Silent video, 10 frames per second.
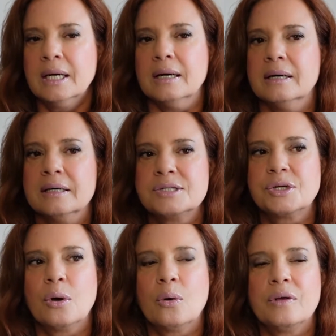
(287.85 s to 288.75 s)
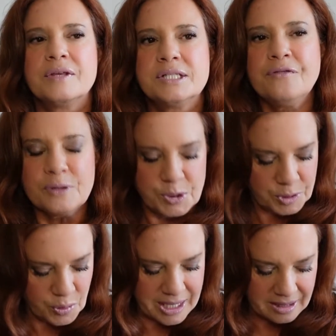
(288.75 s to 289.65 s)
Uh, so the difference
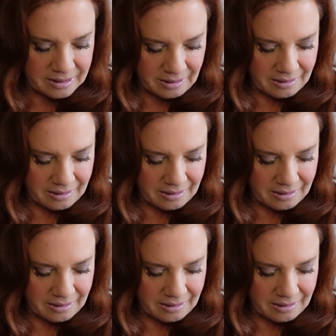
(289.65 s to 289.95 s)
between,